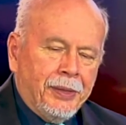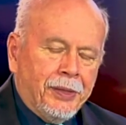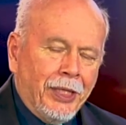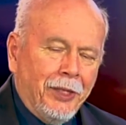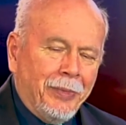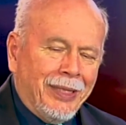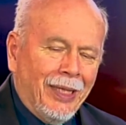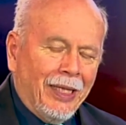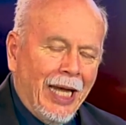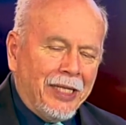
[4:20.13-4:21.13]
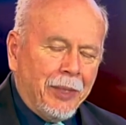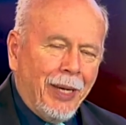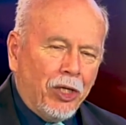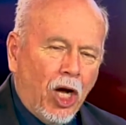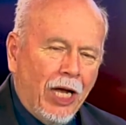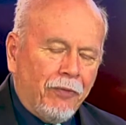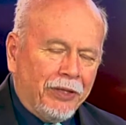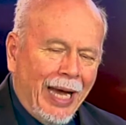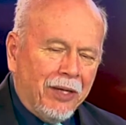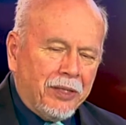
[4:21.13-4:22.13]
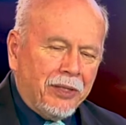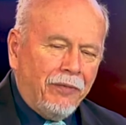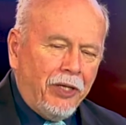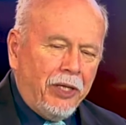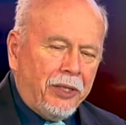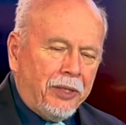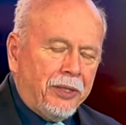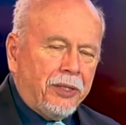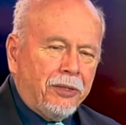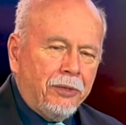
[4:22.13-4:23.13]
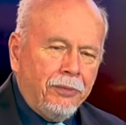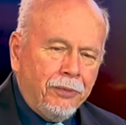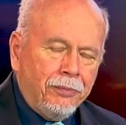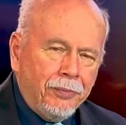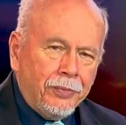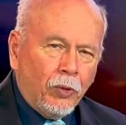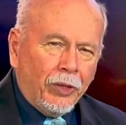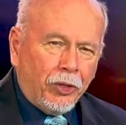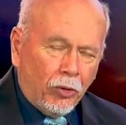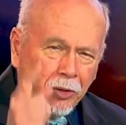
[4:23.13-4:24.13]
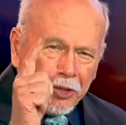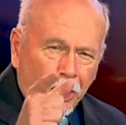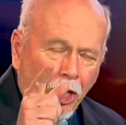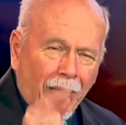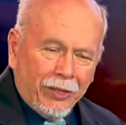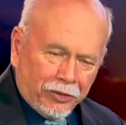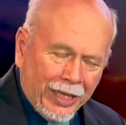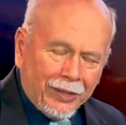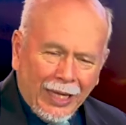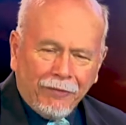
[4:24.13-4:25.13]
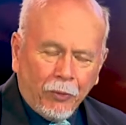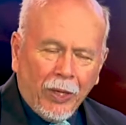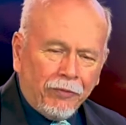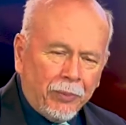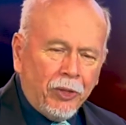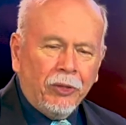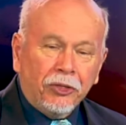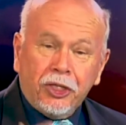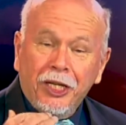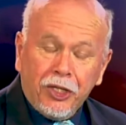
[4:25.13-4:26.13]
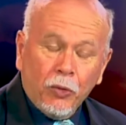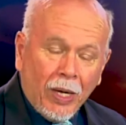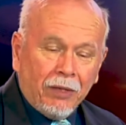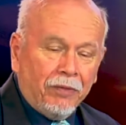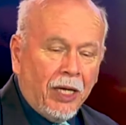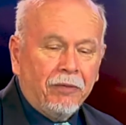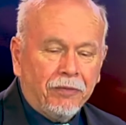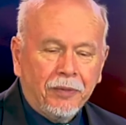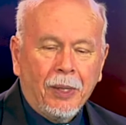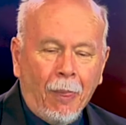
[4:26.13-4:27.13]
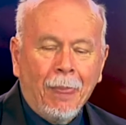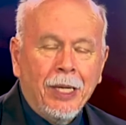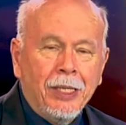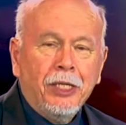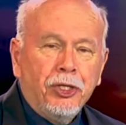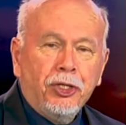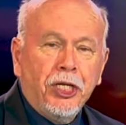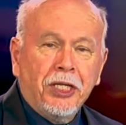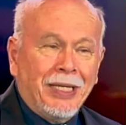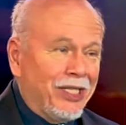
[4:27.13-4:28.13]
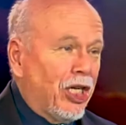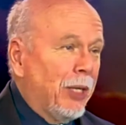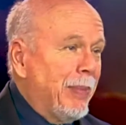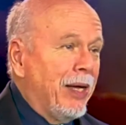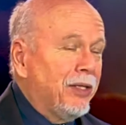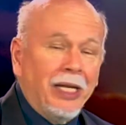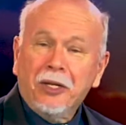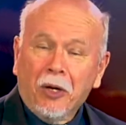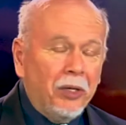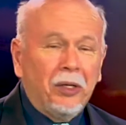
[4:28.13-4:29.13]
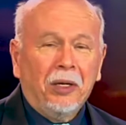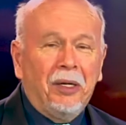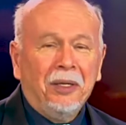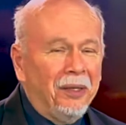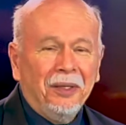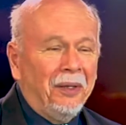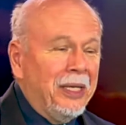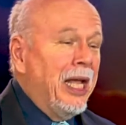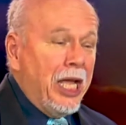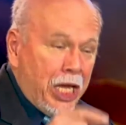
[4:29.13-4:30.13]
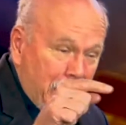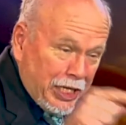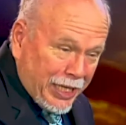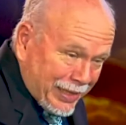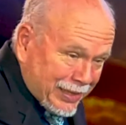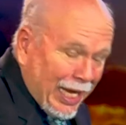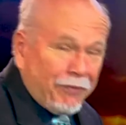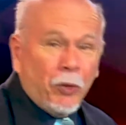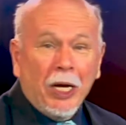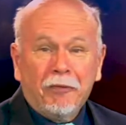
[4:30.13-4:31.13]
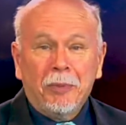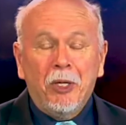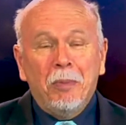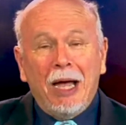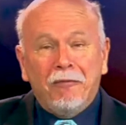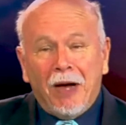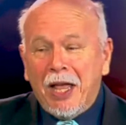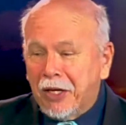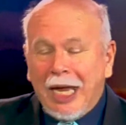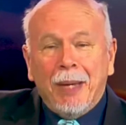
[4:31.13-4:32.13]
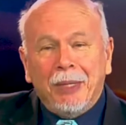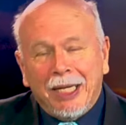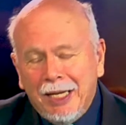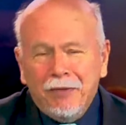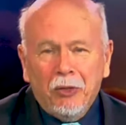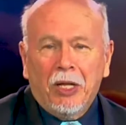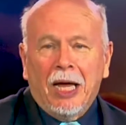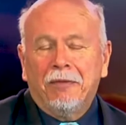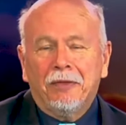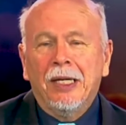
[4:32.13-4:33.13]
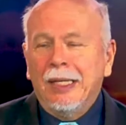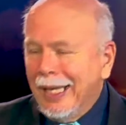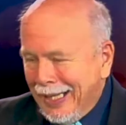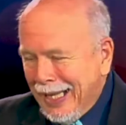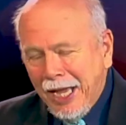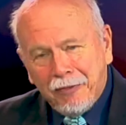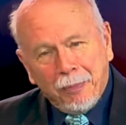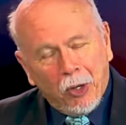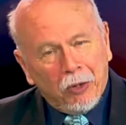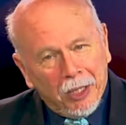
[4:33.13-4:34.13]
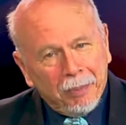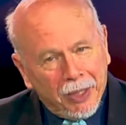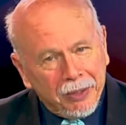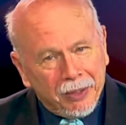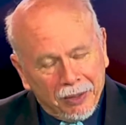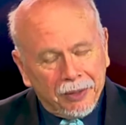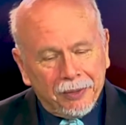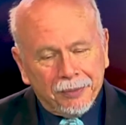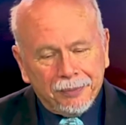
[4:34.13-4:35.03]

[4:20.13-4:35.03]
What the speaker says: Satan's been telling lies about God for thousands of years. Don't get too close to God. He'll take life away from you. He'll cheat you out of life. Jesus has to come down and say, no, no, no, no. He takes life away from you. My Father came to give you life and life more abundantly.